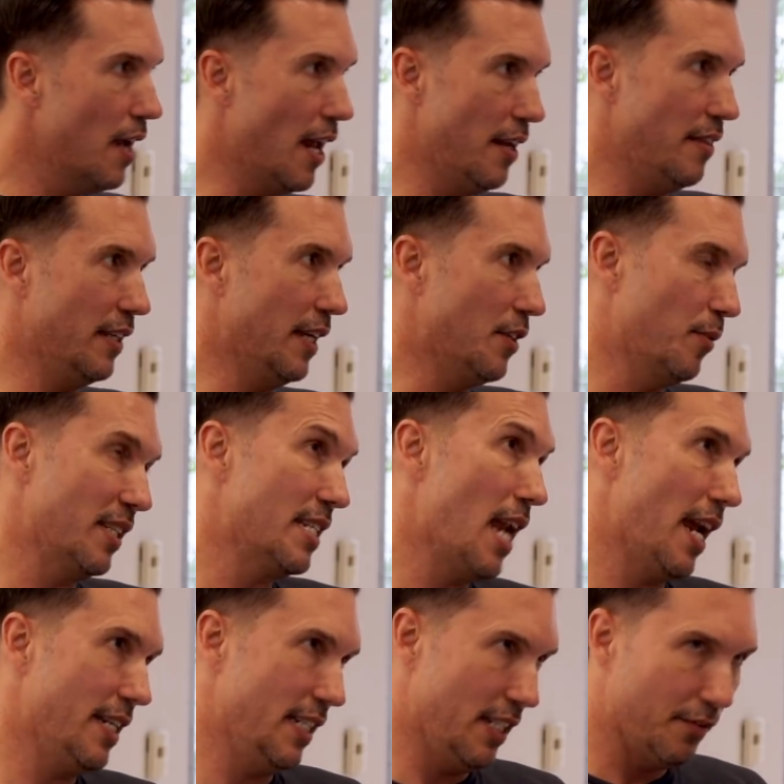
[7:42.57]
And in the end, there was
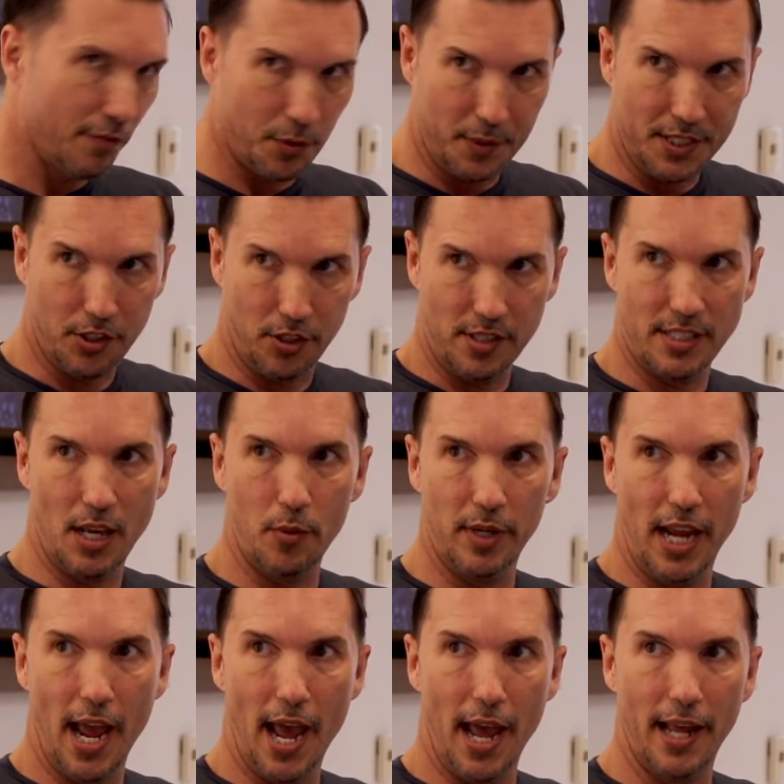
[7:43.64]
90 influencers that
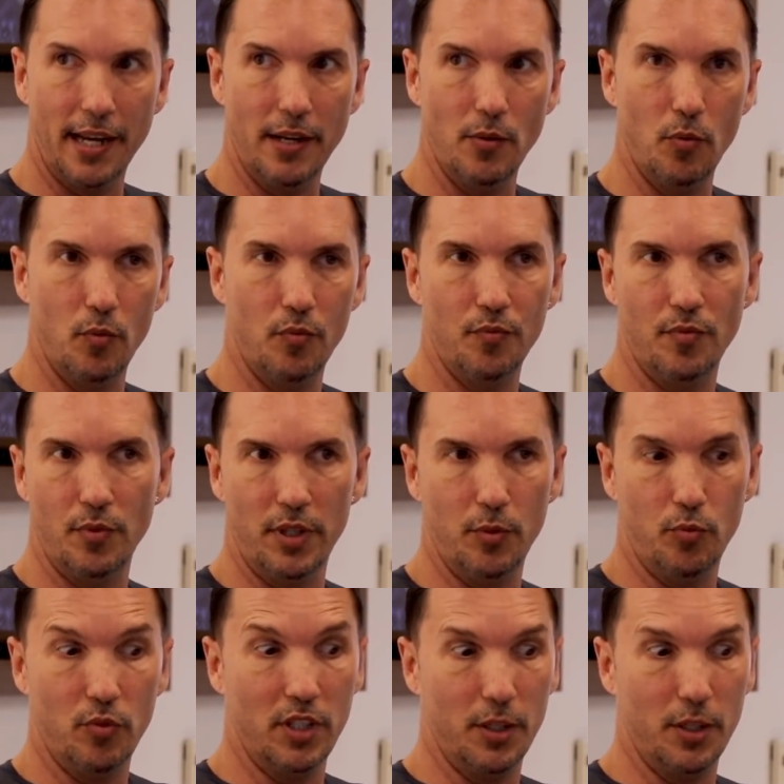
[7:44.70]
we had. And we